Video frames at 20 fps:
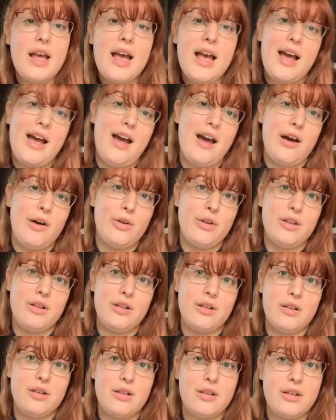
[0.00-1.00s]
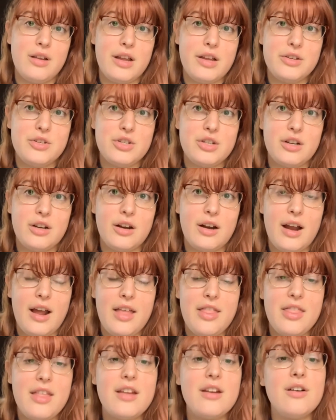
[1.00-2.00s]
out in nature, and
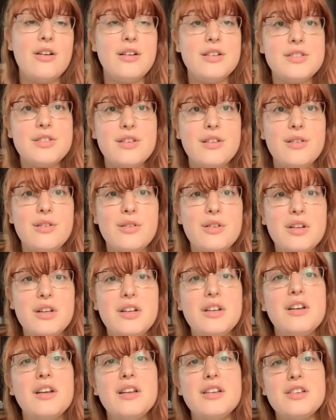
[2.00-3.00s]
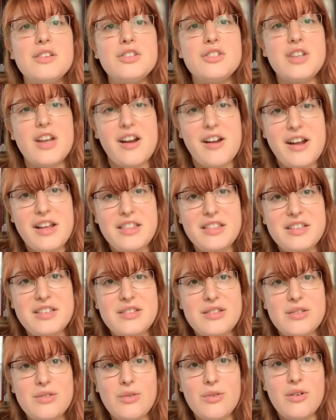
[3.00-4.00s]
then also sharing these
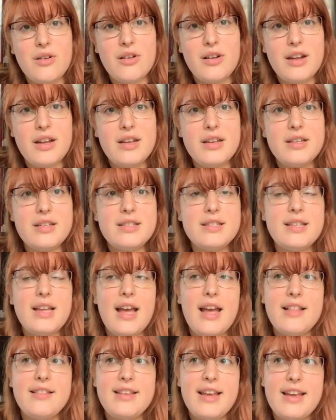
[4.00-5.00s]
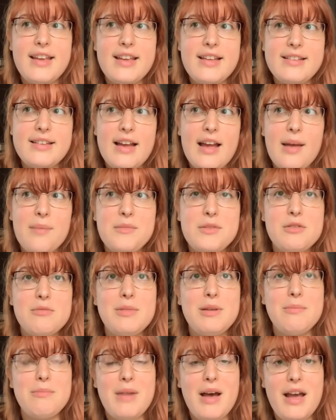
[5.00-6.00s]
stories and taking time to be
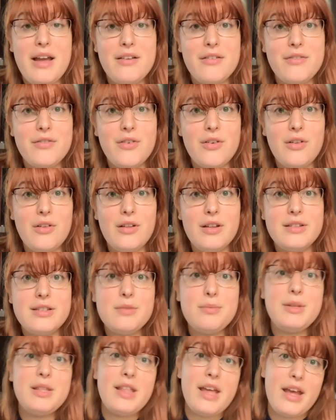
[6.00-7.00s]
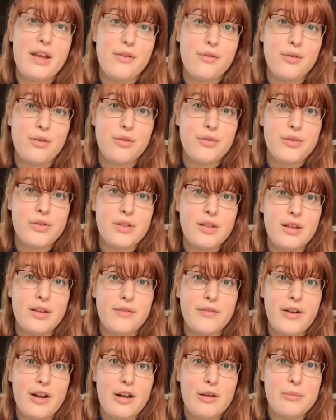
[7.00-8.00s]
mindful and to be thankful for the
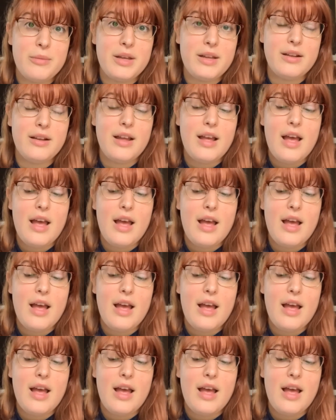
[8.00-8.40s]
environment.